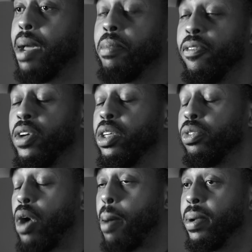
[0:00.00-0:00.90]
be
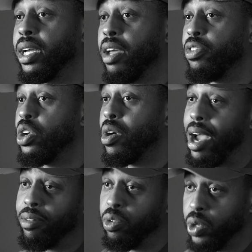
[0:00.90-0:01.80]
philanthropic if you don't
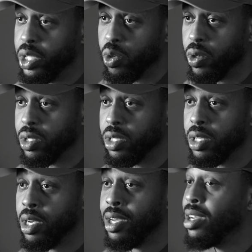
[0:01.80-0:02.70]
have the resources.
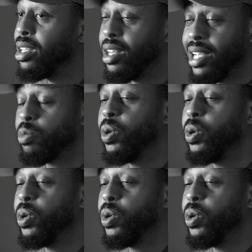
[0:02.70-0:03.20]
Let's be